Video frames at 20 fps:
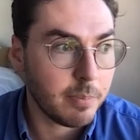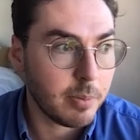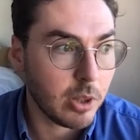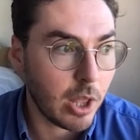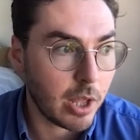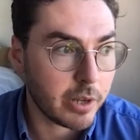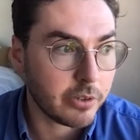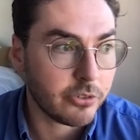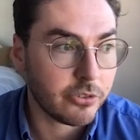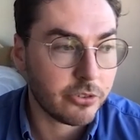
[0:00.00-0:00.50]
up a
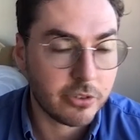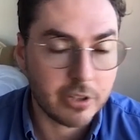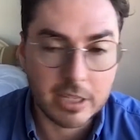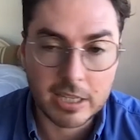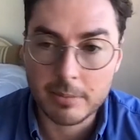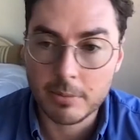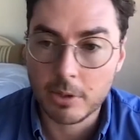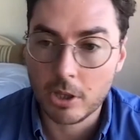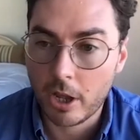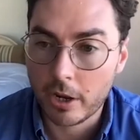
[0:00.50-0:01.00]
lot of
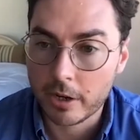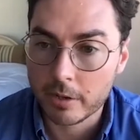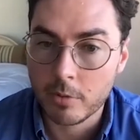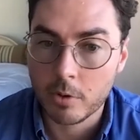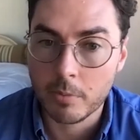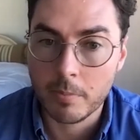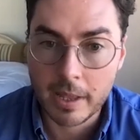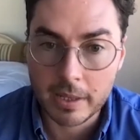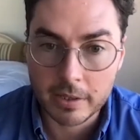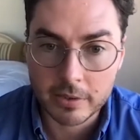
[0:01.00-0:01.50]
steam, a lot of
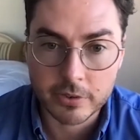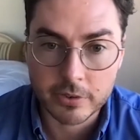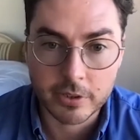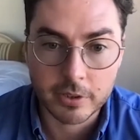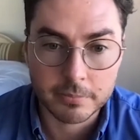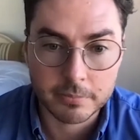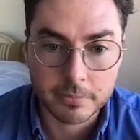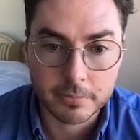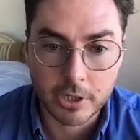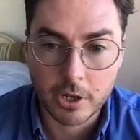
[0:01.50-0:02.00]

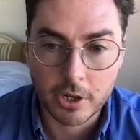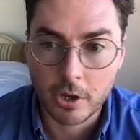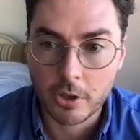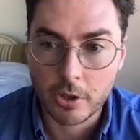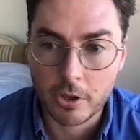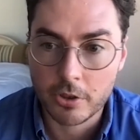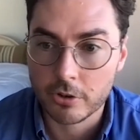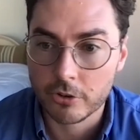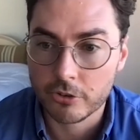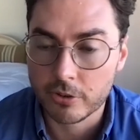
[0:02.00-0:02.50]
momentum.
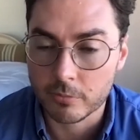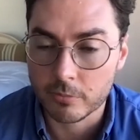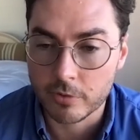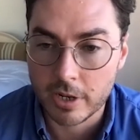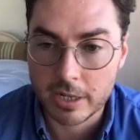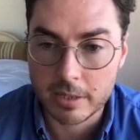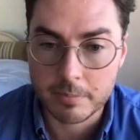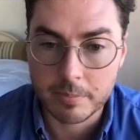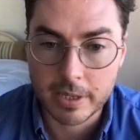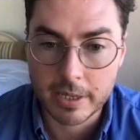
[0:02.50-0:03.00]
There's some
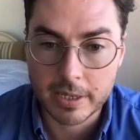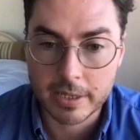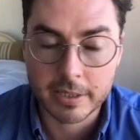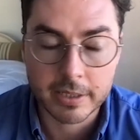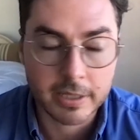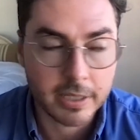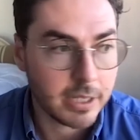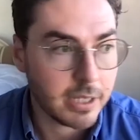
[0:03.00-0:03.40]
really big